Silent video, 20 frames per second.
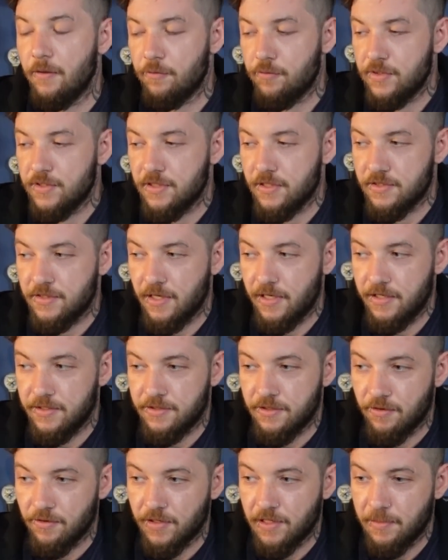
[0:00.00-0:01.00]
the reason I say
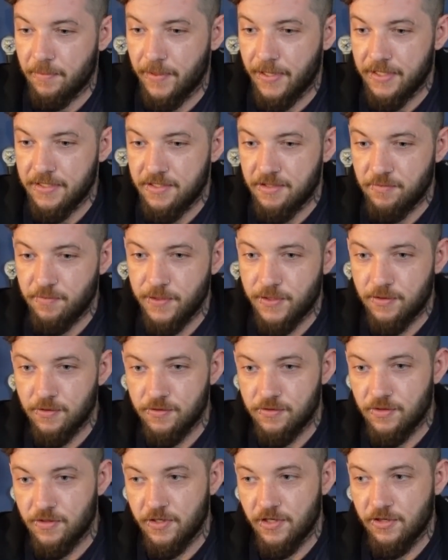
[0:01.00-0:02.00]
historically based is
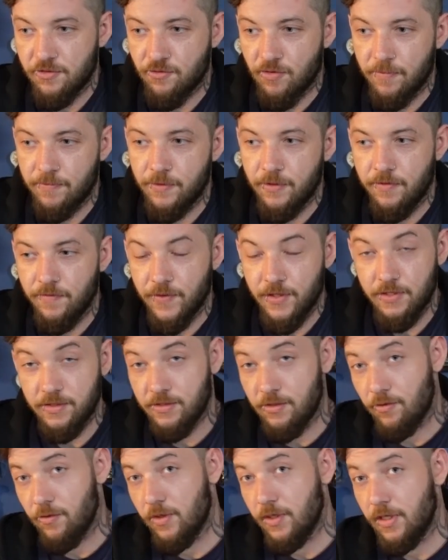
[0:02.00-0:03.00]
because the description of a
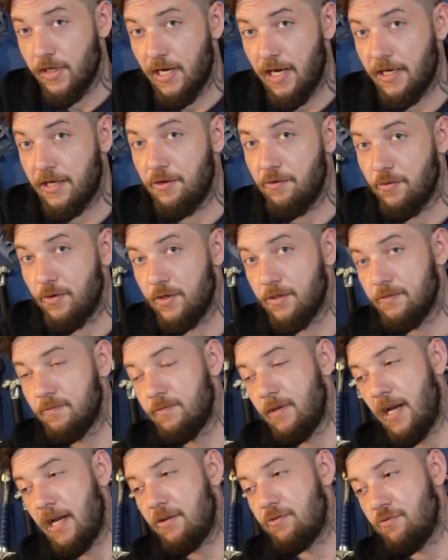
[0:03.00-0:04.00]
historically accurate
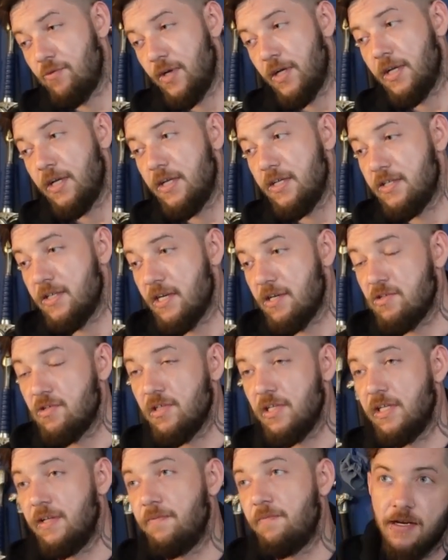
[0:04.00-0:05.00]
axe ring is
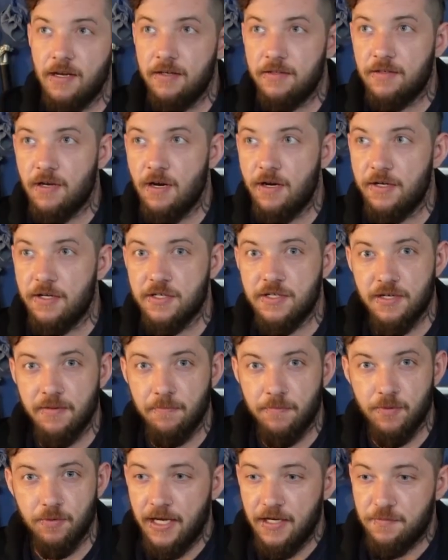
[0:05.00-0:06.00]
it's kind of
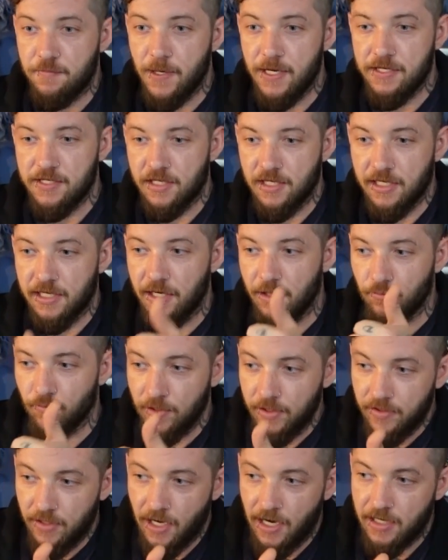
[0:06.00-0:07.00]
simple. It's basically a
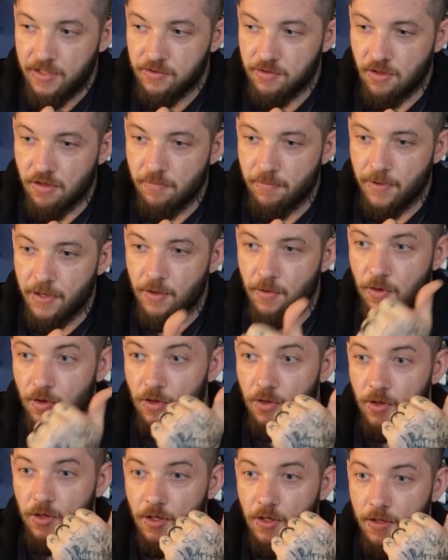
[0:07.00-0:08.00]
ring that hangs on a belt
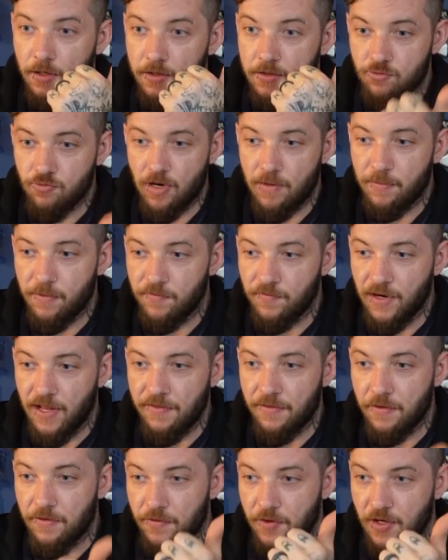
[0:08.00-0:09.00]
or a strap of
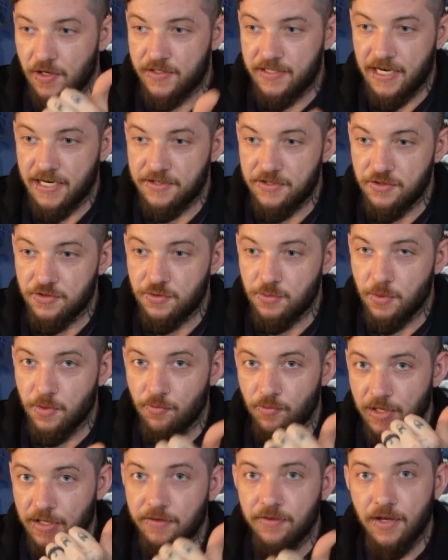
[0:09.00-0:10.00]
leather that attaches to a
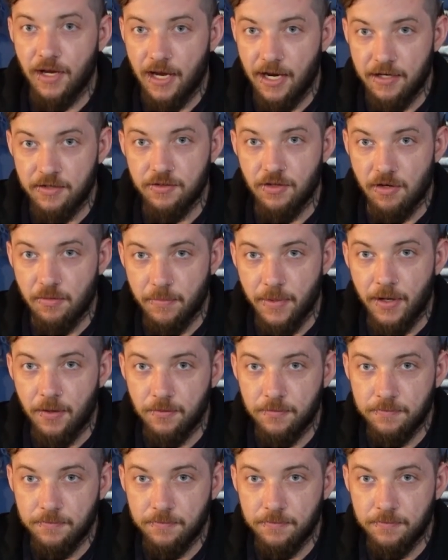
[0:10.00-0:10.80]
ring that hangs on a belt.